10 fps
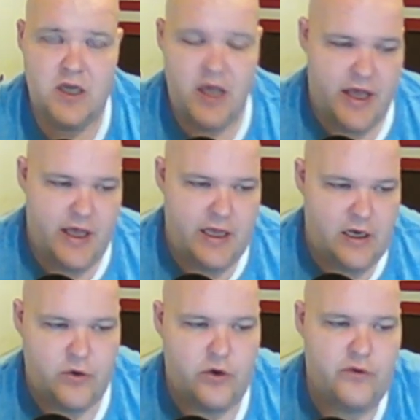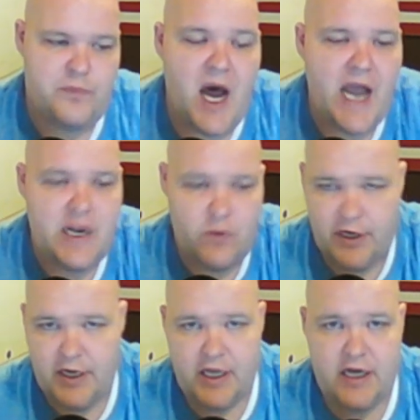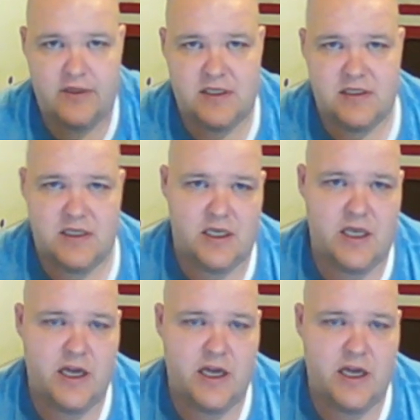and a groove behind where you're going to cut out the sink,